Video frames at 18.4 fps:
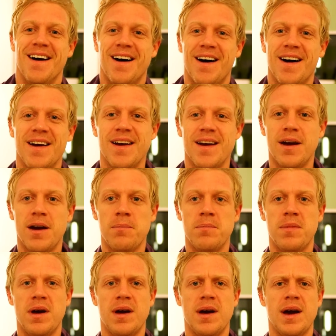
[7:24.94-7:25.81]
I
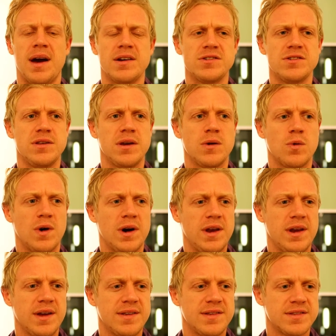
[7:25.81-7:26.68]
am actually
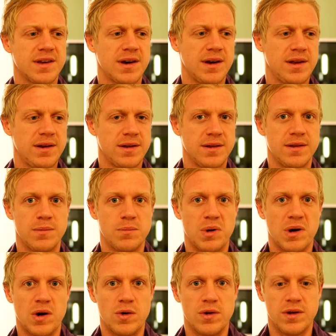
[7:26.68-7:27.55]
quite excited
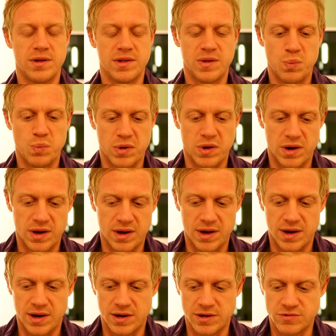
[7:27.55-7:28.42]
about it, but
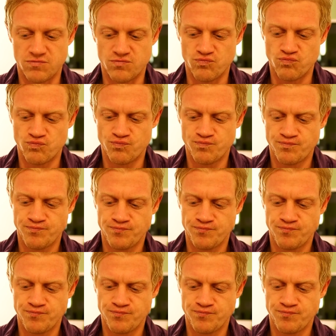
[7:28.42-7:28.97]
um,